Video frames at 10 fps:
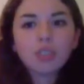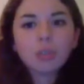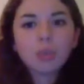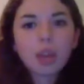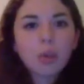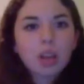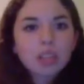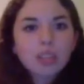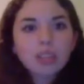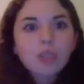do that
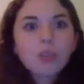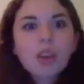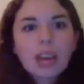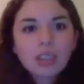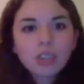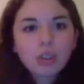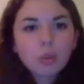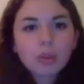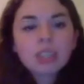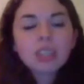process a little faster,
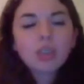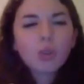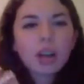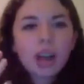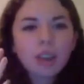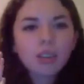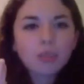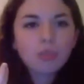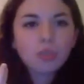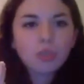but still kind of
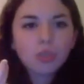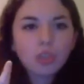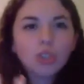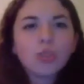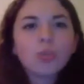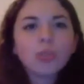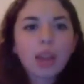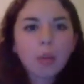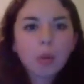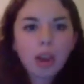do
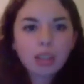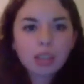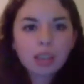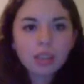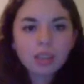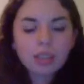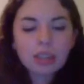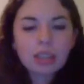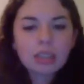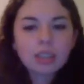that process
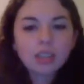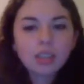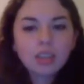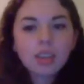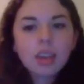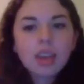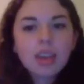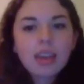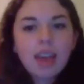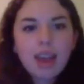at least
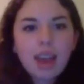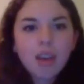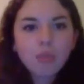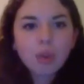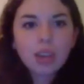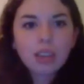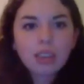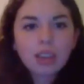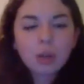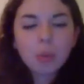halfway,
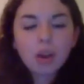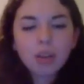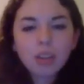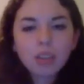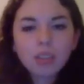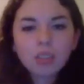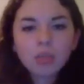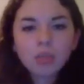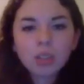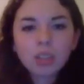think about it,
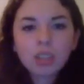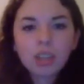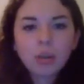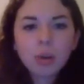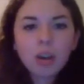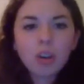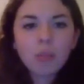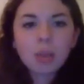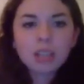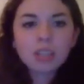and really think about
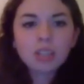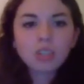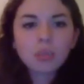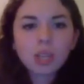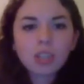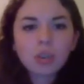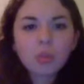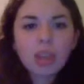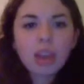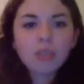our message and make sure
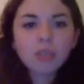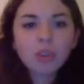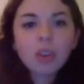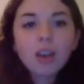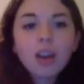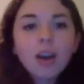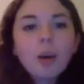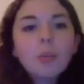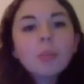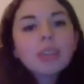we have
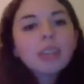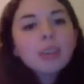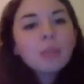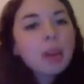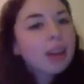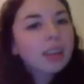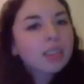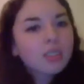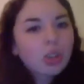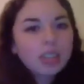a
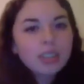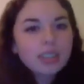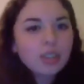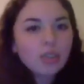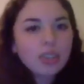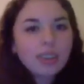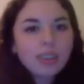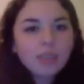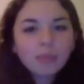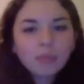meaning-based
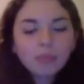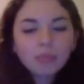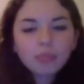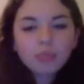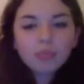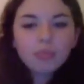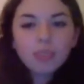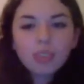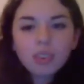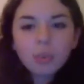translation.
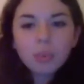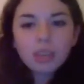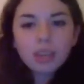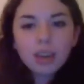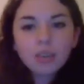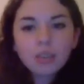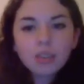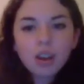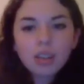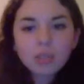But yeah, it
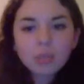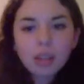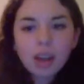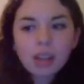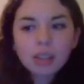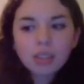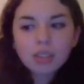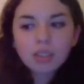was an awesome class.